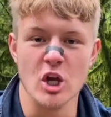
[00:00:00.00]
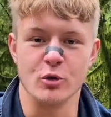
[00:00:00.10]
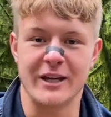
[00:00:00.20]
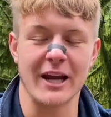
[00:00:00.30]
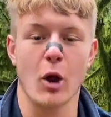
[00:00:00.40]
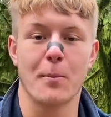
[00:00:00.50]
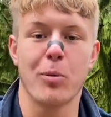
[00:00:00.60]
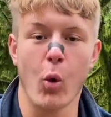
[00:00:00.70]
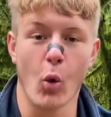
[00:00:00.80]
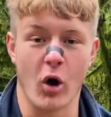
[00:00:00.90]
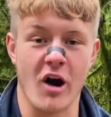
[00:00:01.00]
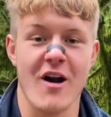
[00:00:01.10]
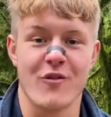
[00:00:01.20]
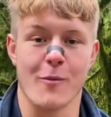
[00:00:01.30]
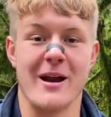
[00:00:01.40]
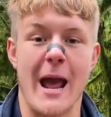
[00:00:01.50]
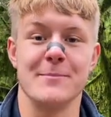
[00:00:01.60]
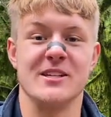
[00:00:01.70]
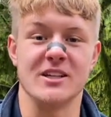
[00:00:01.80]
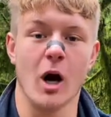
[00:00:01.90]
You cannot pour from an
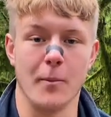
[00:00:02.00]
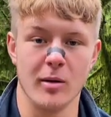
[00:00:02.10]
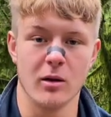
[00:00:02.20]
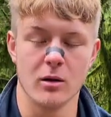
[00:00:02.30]
empty cup.